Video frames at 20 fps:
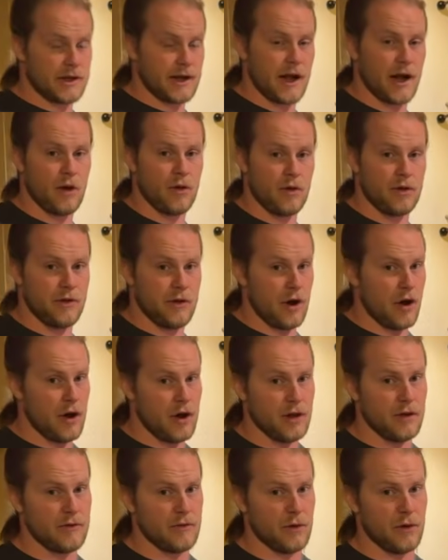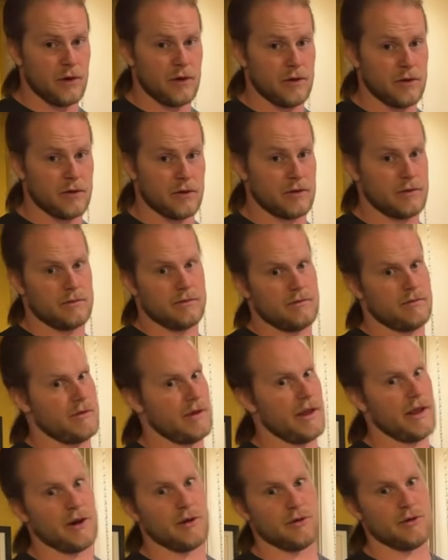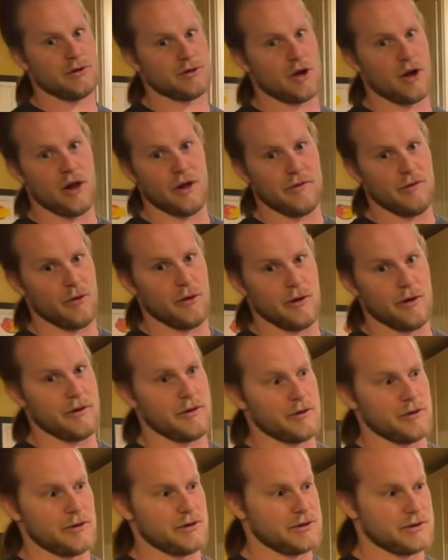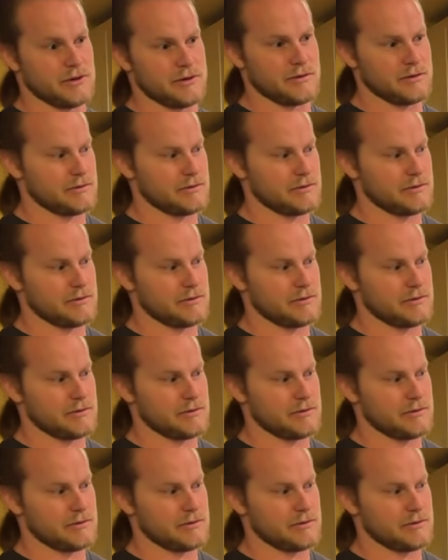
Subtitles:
out the olive oil, or they don't use olive oil, they're using